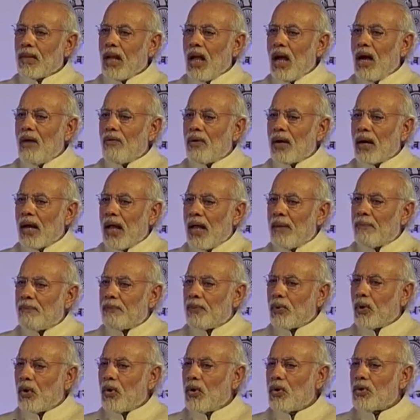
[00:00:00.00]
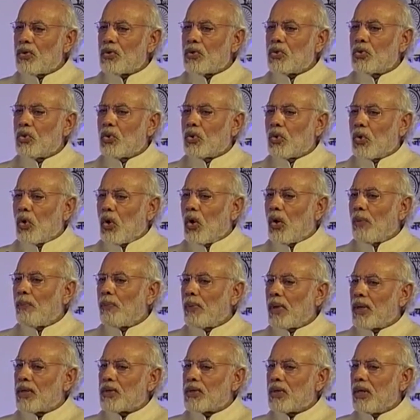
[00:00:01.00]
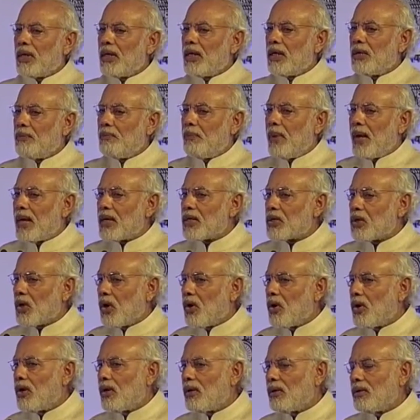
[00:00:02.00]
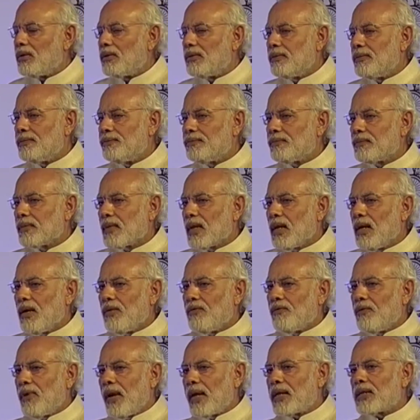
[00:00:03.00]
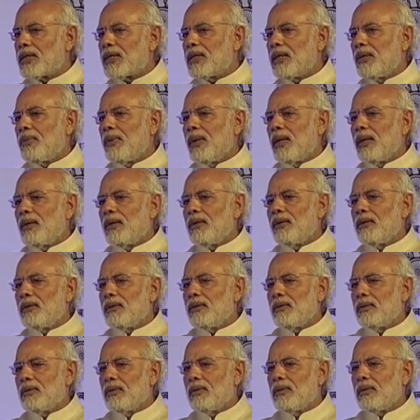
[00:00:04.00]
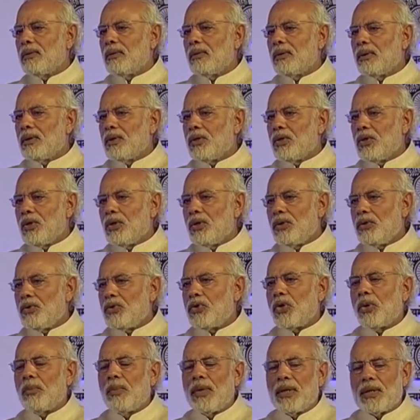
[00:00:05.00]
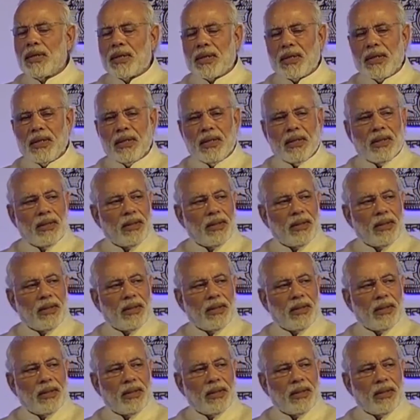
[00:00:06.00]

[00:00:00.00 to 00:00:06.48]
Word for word: Our approach to cooperation is based on flexible geometry.